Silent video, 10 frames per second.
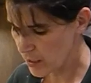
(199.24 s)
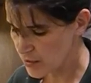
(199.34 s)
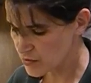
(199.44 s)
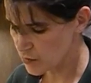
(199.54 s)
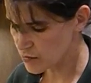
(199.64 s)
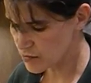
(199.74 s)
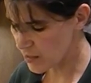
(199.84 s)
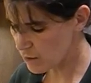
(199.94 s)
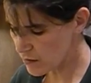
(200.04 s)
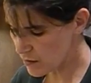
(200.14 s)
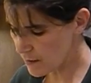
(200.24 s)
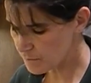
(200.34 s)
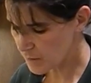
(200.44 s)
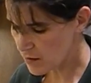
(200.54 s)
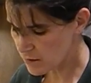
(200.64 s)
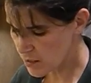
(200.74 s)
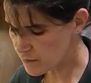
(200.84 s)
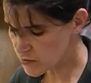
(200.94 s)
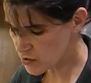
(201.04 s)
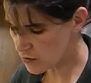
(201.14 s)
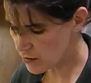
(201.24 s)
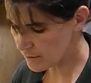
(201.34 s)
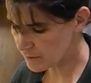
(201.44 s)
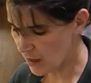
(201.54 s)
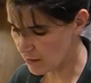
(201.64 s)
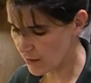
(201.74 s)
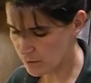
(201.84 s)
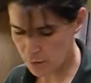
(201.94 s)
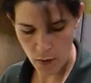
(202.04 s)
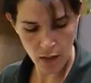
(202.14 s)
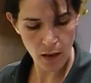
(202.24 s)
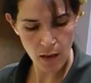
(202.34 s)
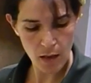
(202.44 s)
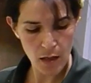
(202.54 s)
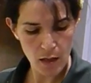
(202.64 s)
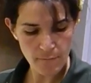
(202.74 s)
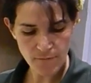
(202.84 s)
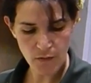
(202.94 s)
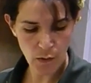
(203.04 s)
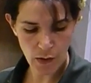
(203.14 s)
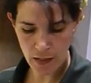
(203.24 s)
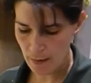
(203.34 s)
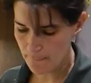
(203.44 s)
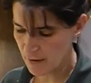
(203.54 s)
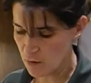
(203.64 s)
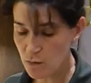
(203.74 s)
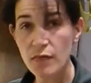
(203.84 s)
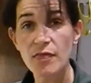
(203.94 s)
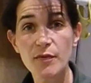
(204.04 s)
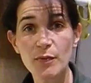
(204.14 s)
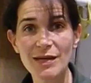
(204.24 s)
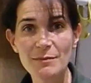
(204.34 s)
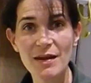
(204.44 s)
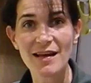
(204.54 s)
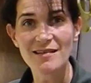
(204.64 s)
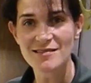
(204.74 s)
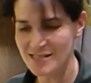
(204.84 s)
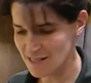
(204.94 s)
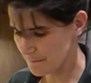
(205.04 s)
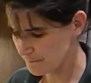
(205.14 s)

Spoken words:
So stay with it, keep stirring, and let it boil for about 3 minutes.